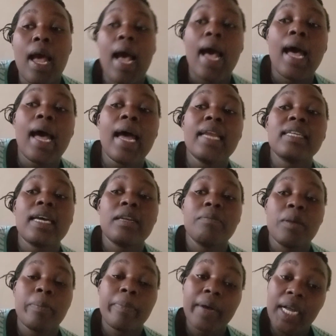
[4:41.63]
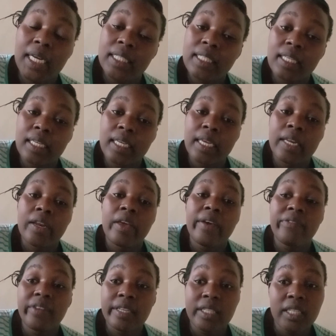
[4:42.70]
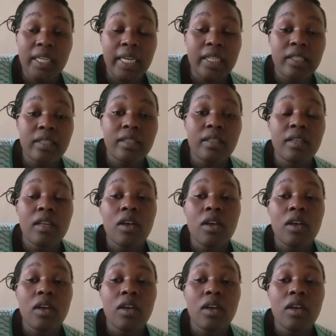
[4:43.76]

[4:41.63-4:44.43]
and can be packed in heavy trucks